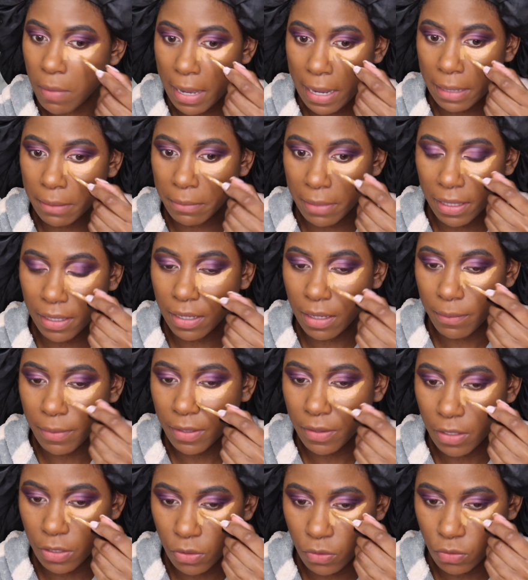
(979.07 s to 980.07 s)
buy makeup
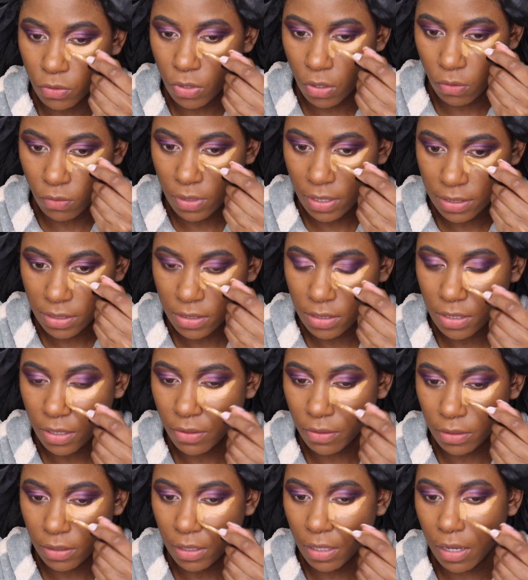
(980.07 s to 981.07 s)
and then you don't
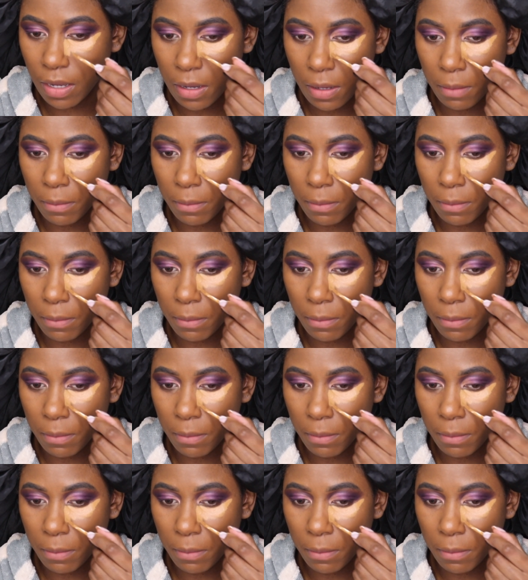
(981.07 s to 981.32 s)
necessarily